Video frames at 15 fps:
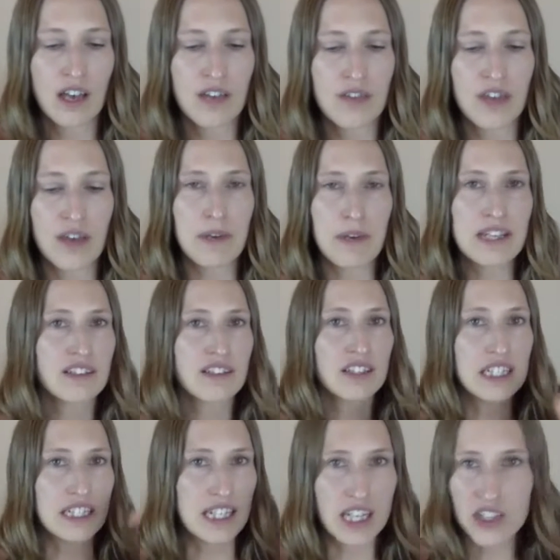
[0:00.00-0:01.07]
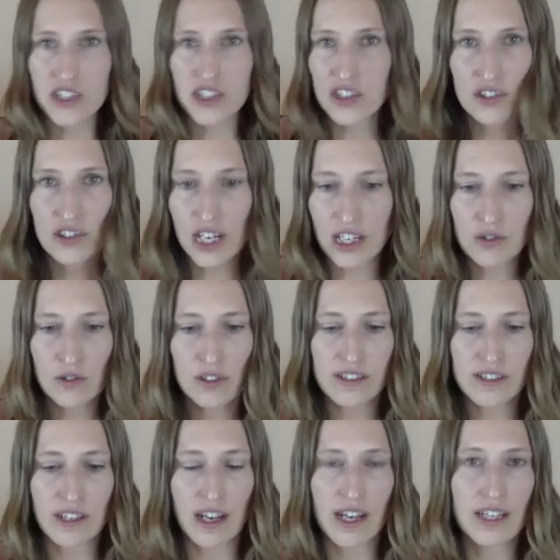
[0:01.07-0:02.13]
that basically teaches your natural
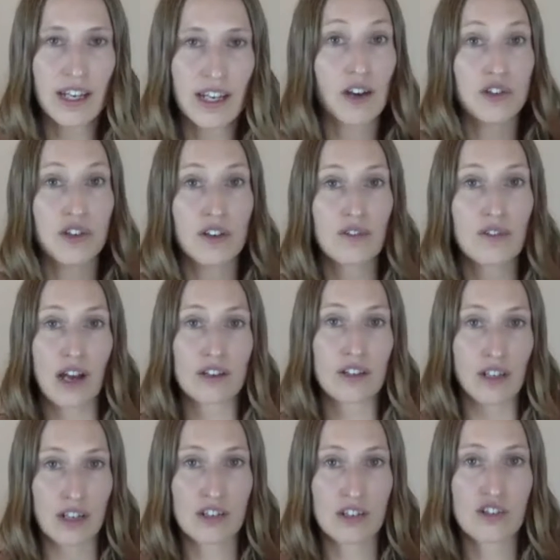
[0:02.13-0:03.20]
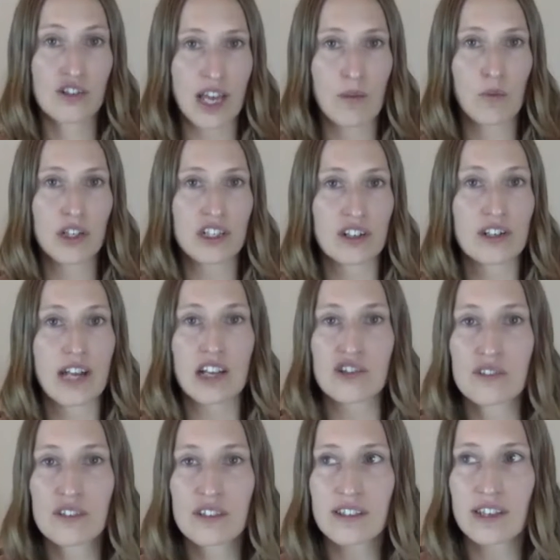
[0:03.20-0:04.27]
design, how to understand what your
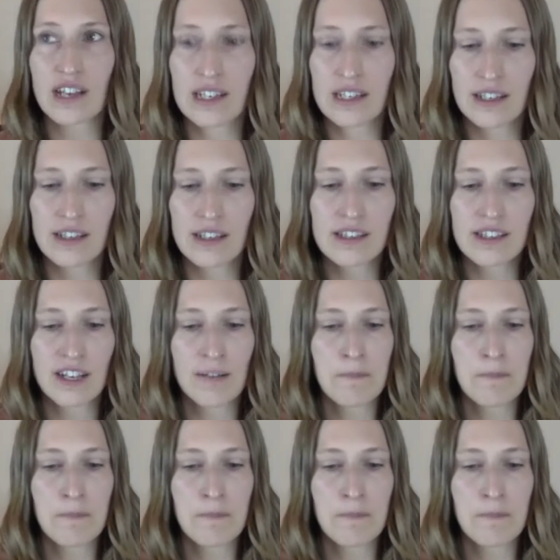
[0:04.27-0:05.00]
natural design is,